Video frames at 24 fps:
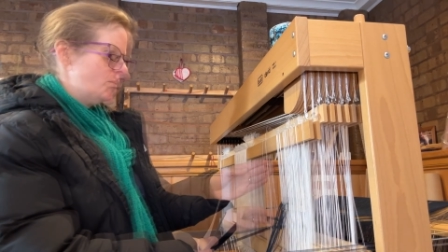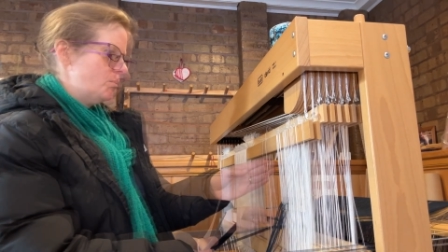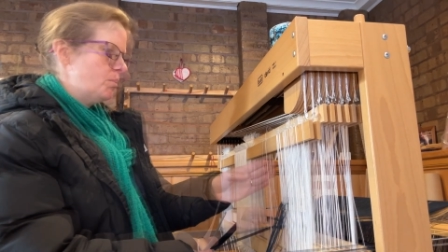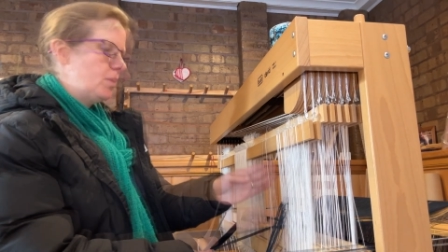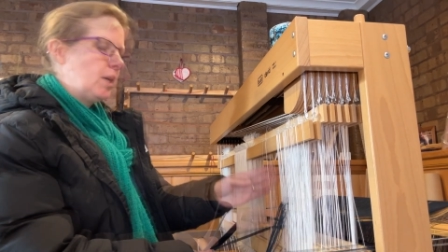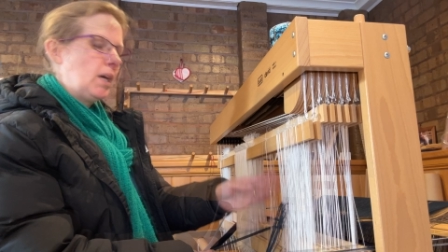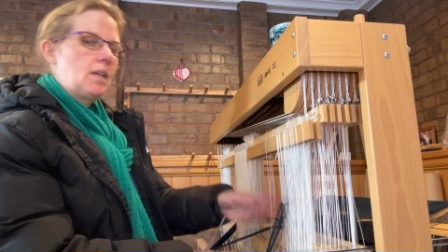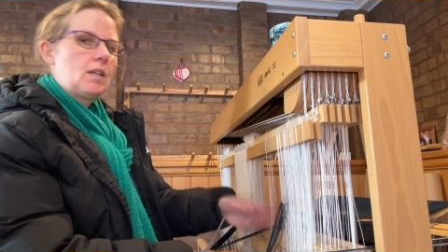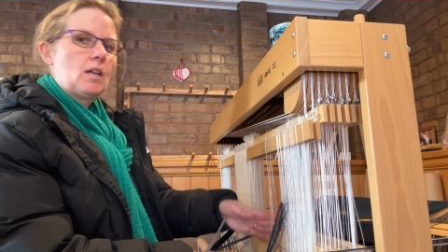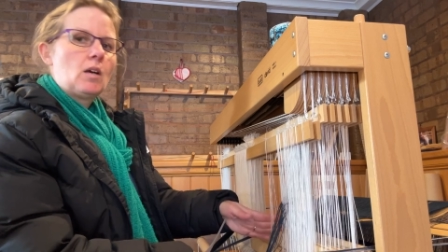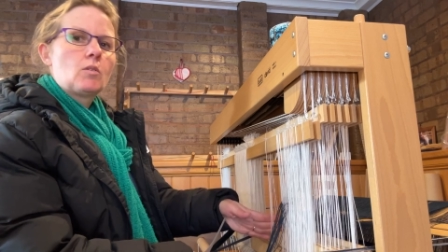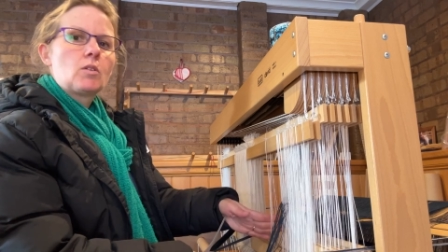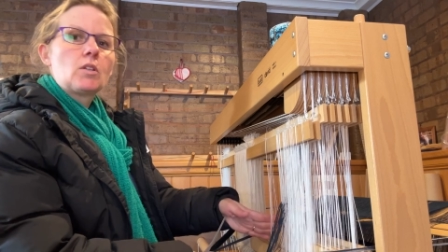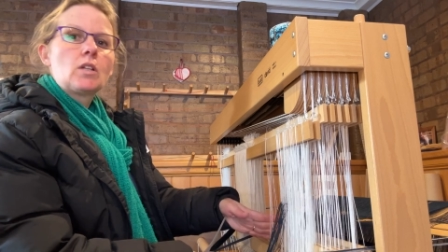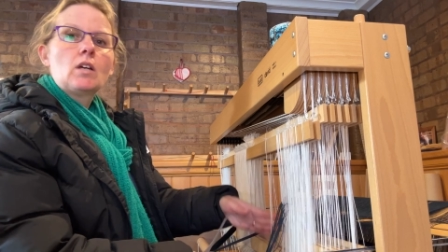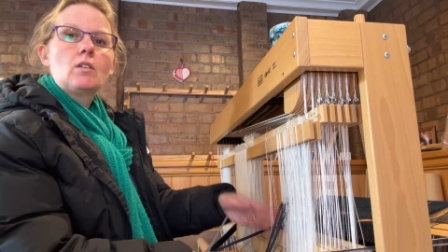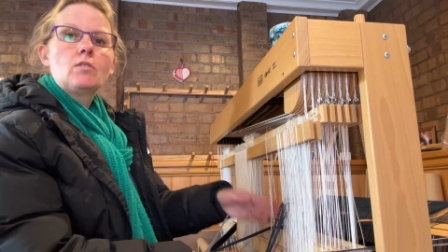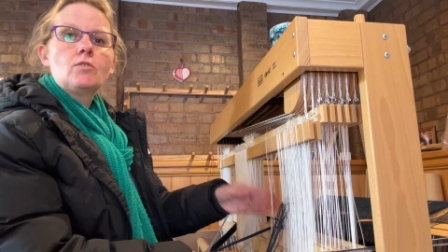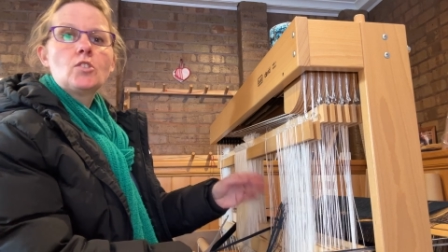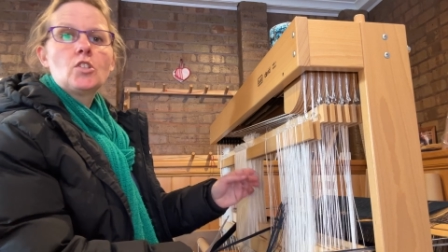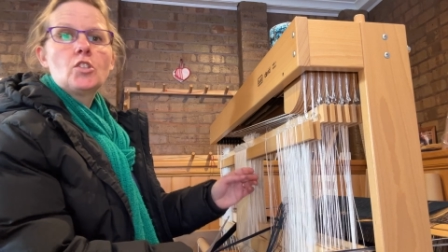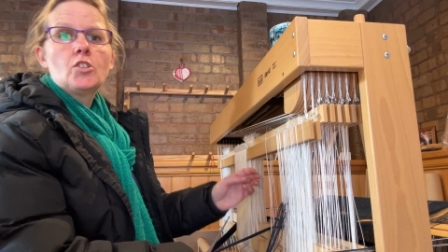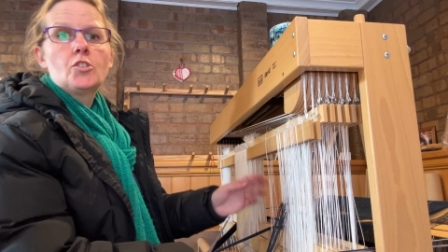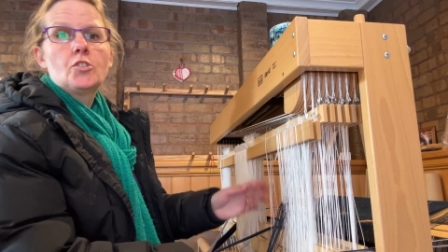But I would
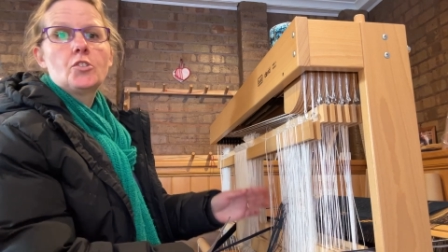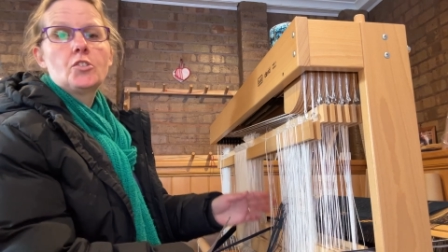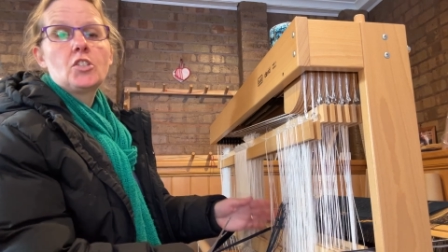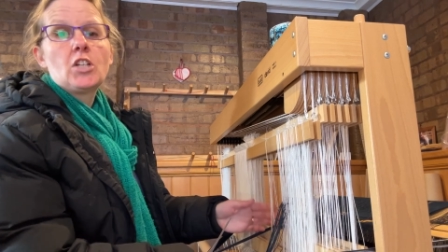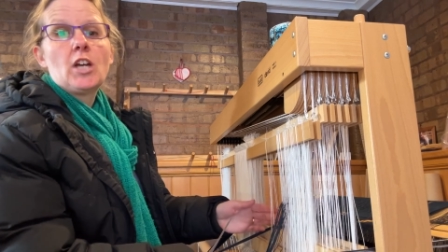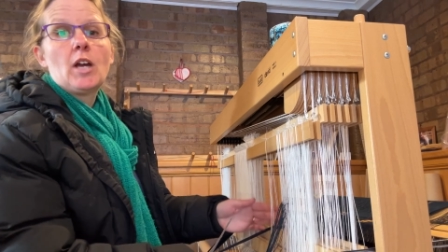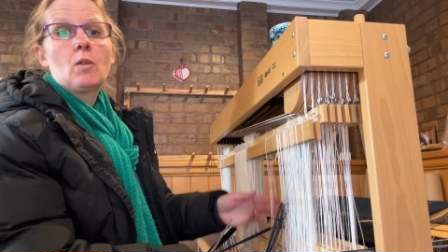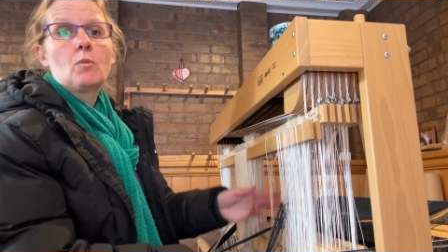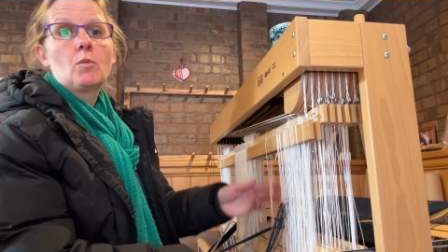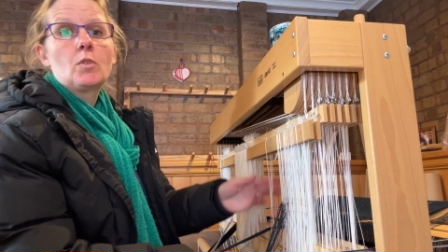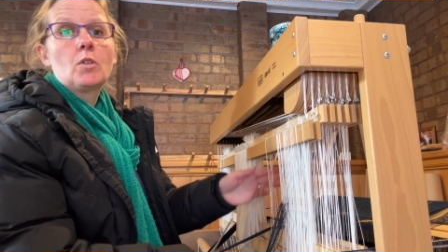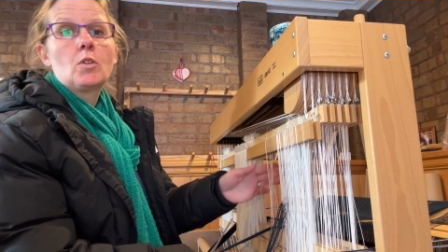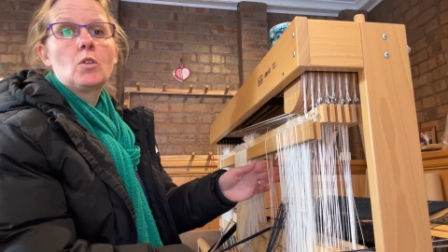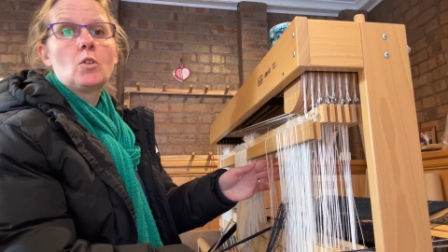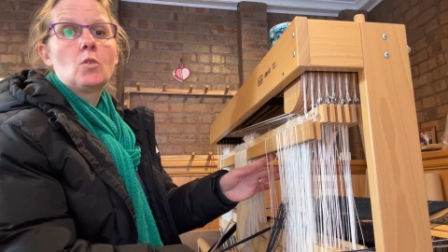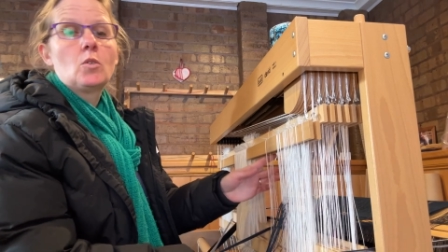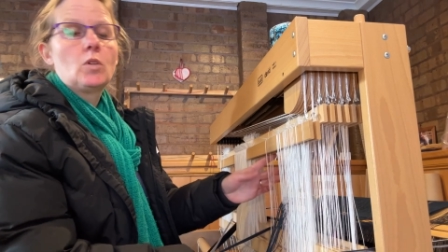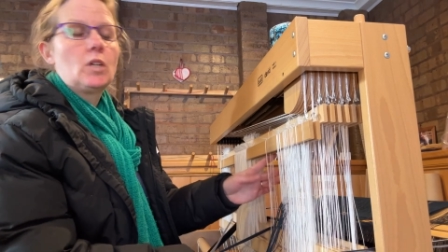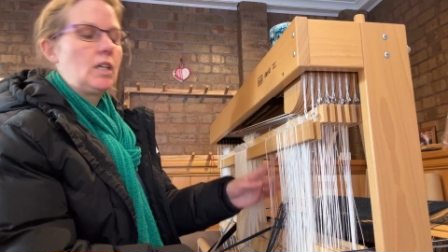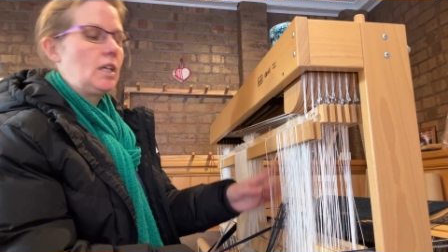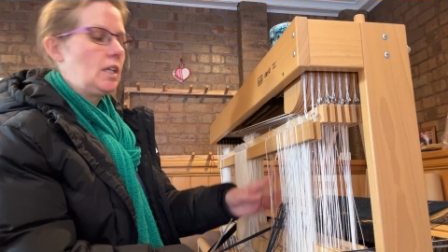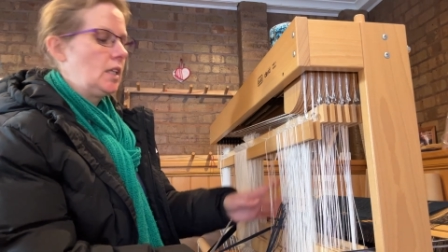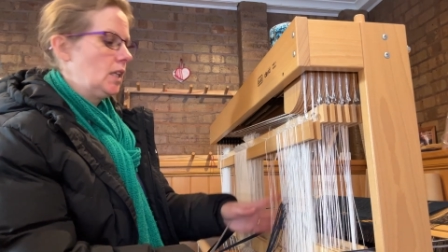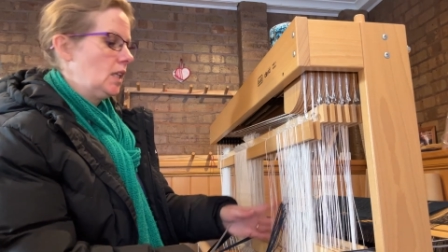love to chat with you
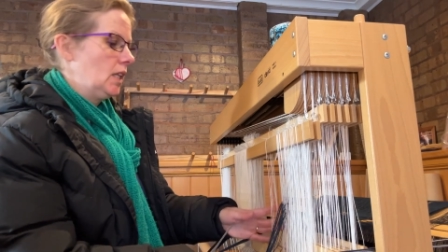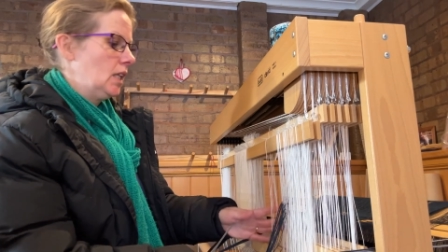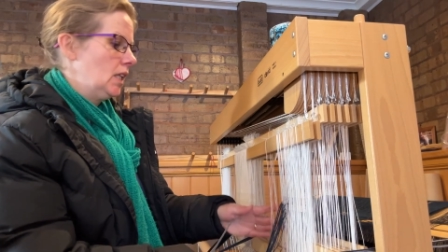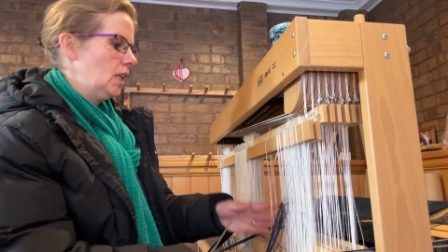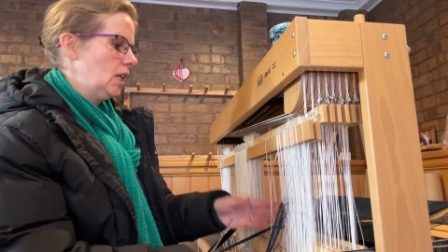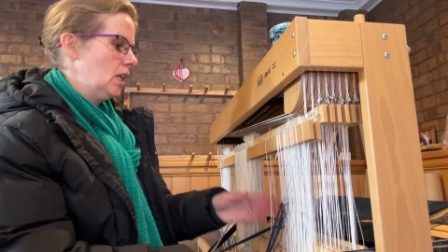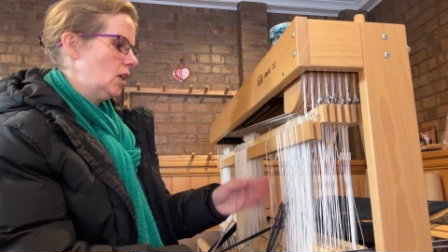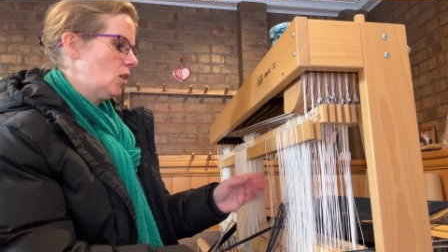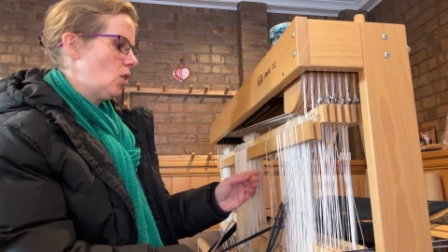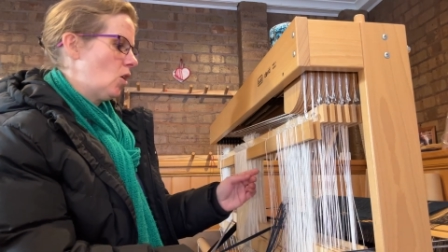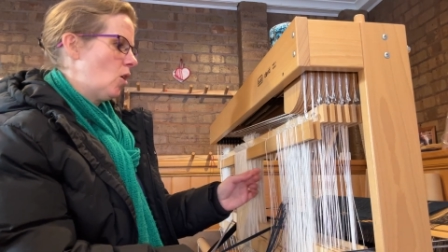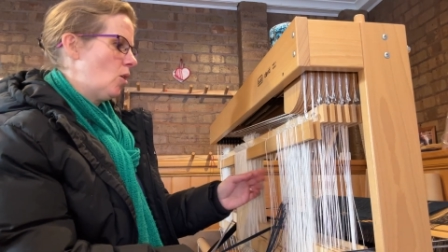in the